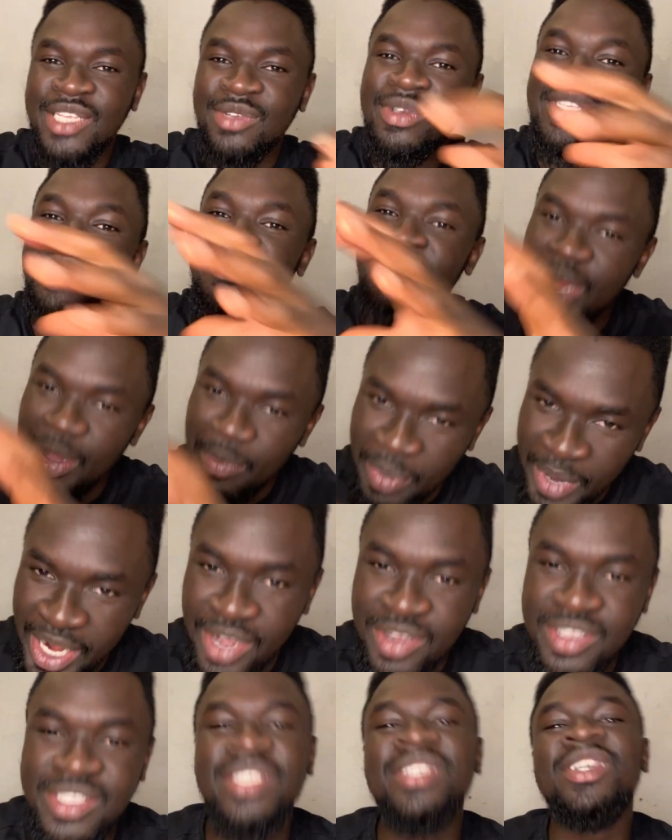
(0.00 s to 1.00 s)
It was even a
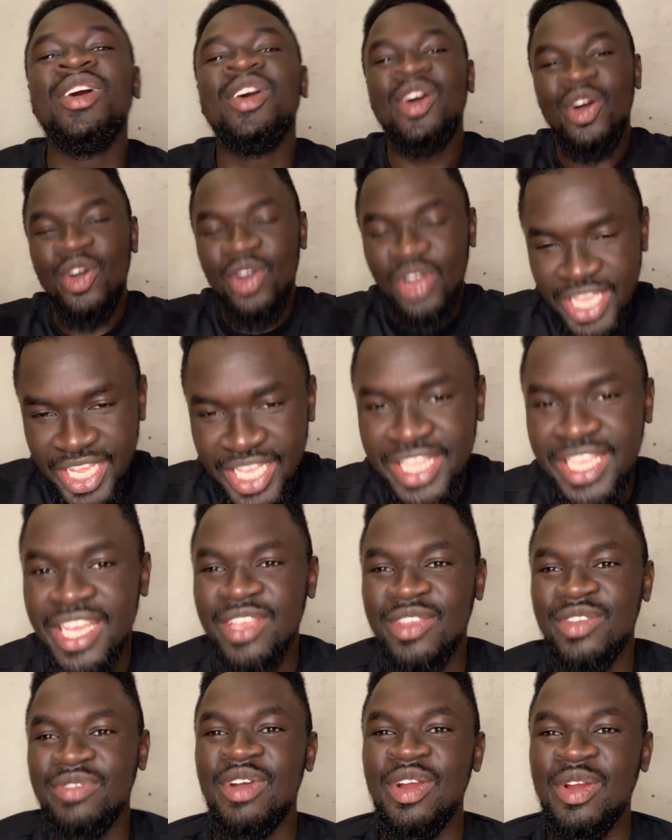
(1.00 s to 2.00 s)
penalty. Okay,
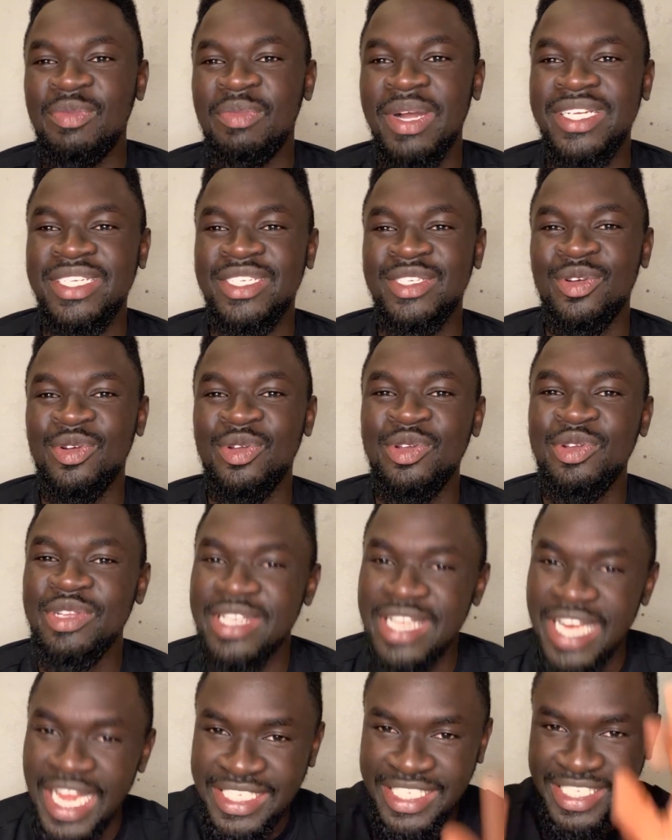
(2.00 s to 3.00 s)
thank you very much. So
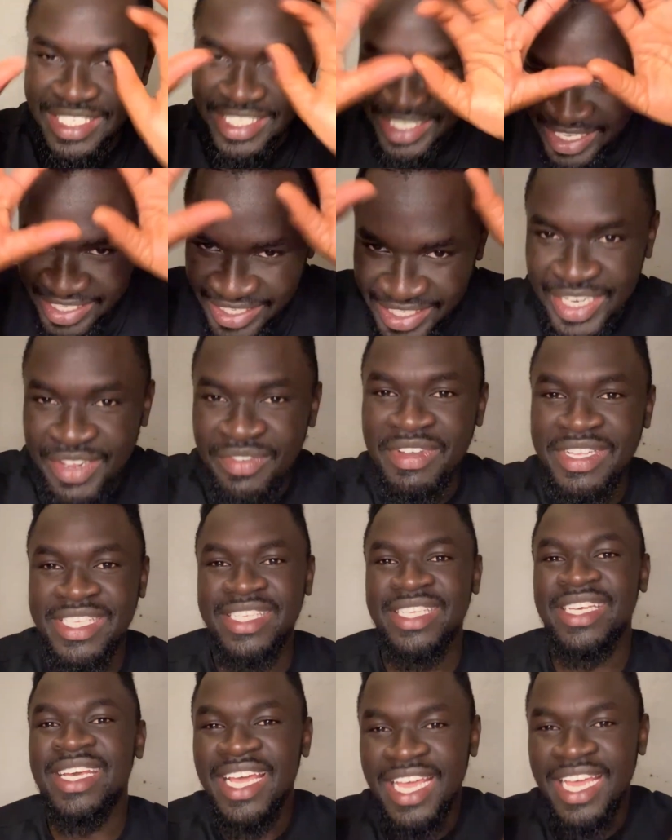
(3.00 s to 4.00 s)
let's just leave
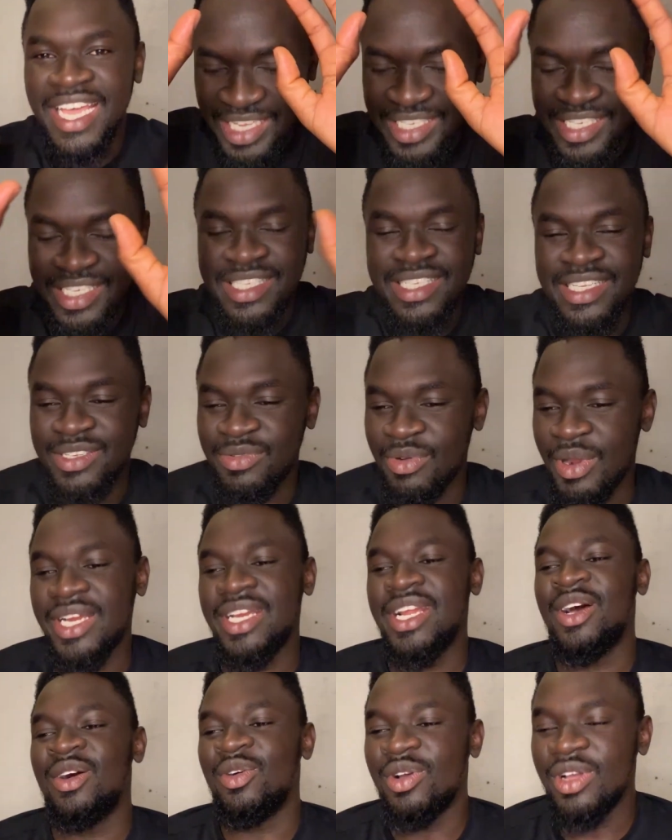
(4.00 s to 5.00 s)
it as it is
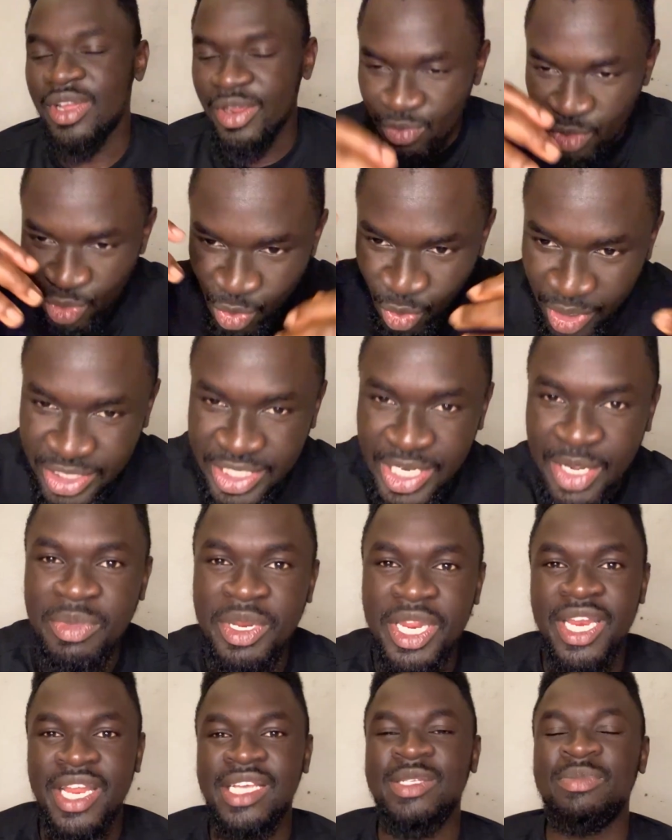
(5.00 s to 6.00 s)
right now. Reward
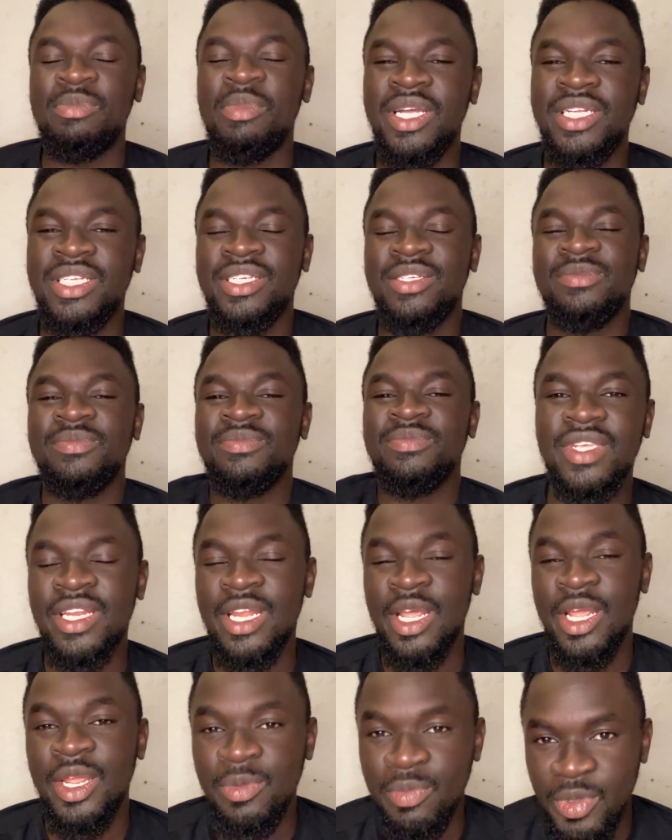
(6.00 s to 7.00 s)
them in the next match
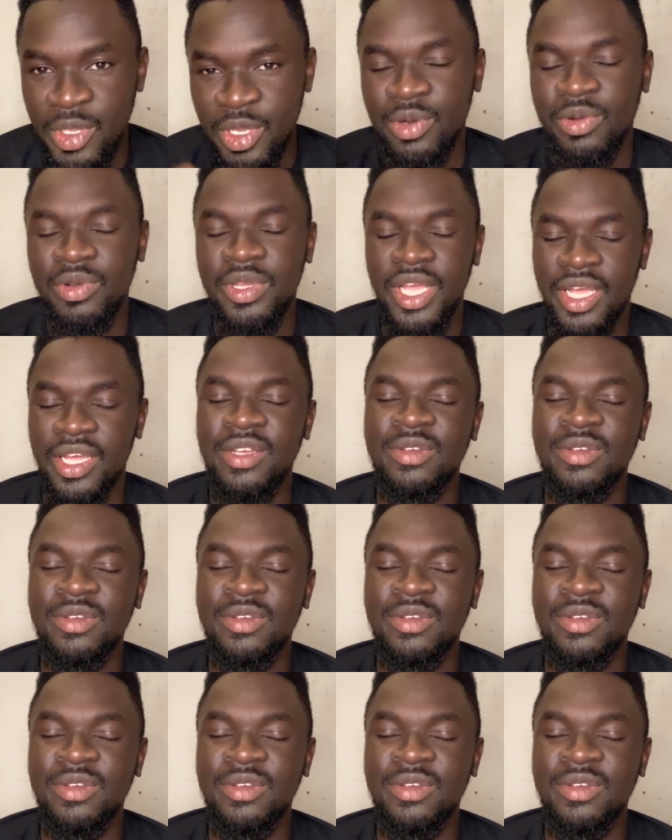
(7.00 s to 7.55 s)
in the EPO.